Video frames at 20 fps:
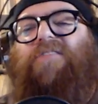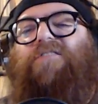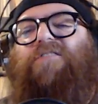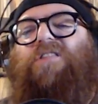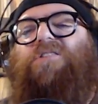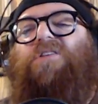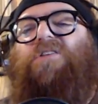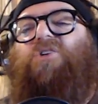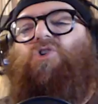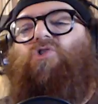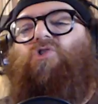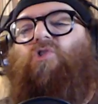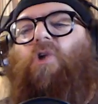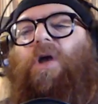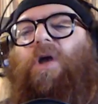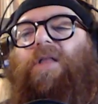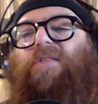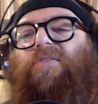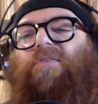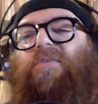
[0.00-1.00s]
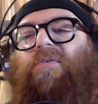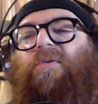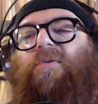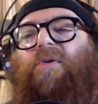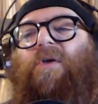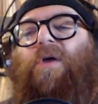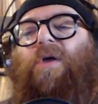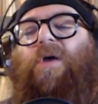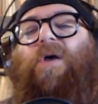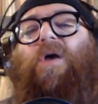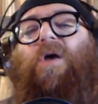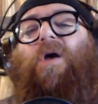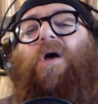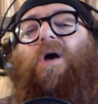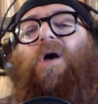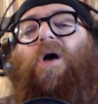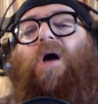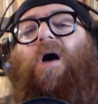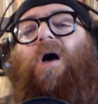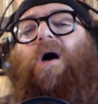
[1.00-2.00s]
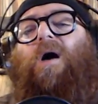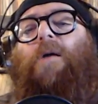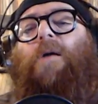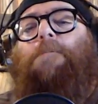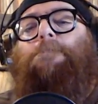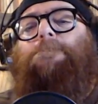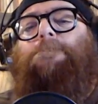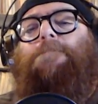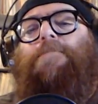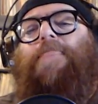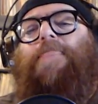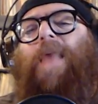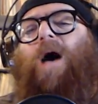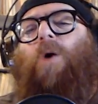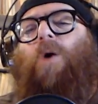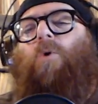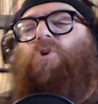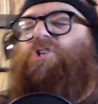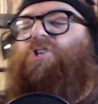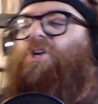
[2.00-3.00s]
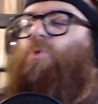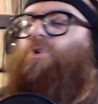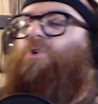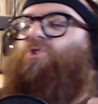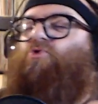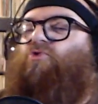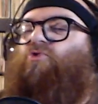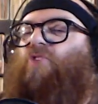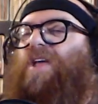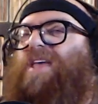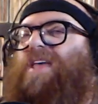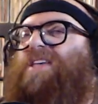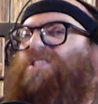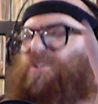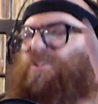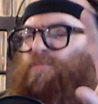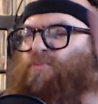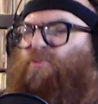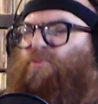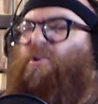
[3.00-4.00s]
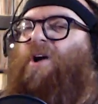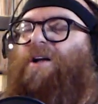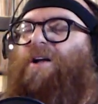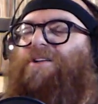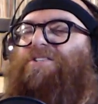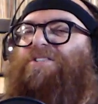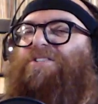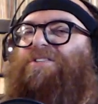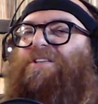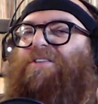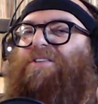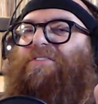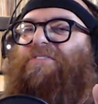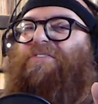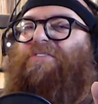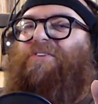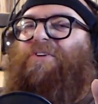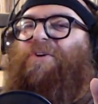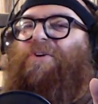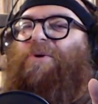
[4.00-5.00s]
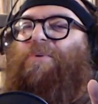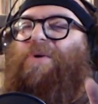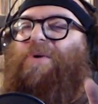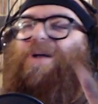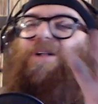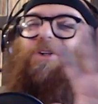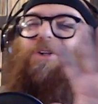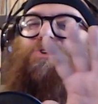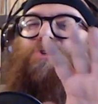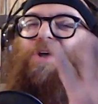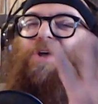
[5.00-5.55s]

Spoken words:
lived in Detroit. Now, she was raised Protestant. Right, I'll